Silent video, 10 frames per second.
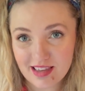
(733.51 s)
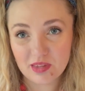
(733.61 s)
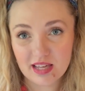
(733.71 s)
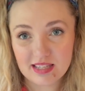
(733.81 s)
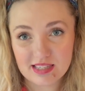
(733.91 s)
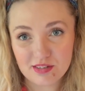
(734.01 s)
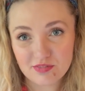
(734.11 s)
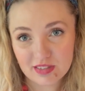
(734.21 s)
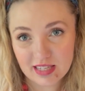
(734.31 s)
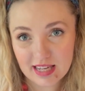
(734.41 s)
That is an
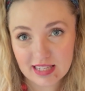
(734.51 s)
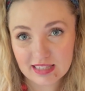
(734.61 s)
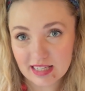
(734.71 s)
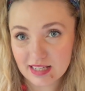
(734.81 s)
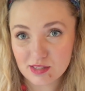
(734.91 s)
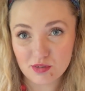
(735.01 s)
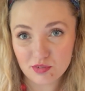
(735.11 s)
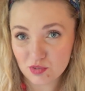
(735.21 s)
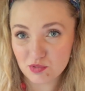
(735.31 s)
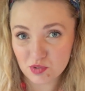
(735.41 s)
affiliated link, so if
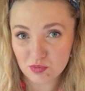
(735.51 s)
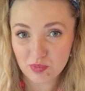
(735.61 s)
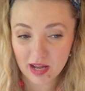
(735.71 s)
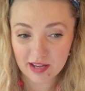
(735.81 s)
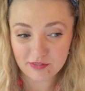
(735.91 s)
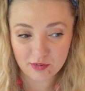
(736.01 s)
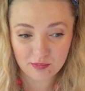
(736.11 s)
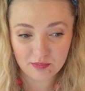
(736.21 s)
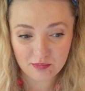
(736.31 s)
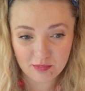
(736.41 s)
you do buy
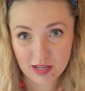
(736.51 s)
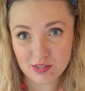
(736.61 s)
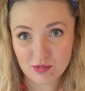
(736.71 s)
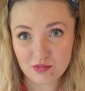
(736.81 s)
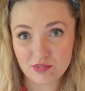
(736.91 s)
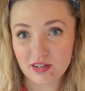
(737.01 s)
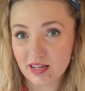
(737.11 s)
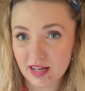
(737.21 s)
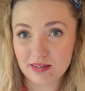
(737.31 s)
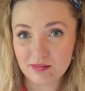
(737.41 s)
from my storefront,
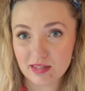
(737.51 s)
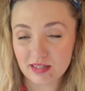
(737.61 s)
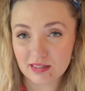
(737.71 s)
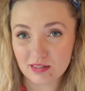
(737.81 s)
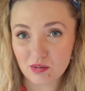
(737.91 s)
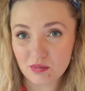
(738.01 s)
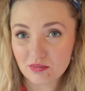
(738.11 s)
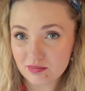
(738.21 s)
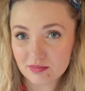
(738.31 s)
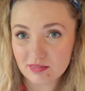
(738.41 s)
I get a little
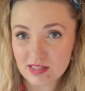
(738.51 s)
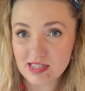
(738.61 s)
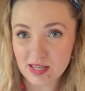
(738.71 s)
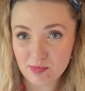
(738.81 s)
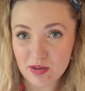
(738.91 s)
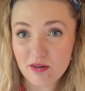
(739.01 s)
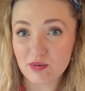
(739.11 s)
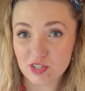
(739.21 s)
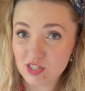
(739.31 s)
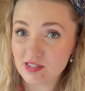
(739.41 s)
snippet,
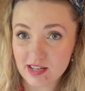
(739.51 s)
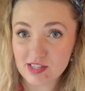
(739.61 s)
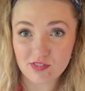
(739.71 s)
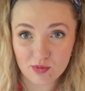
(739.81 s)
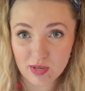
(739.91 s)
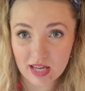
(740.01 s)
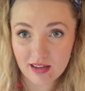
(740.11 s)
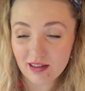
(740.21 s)
which is nice for me.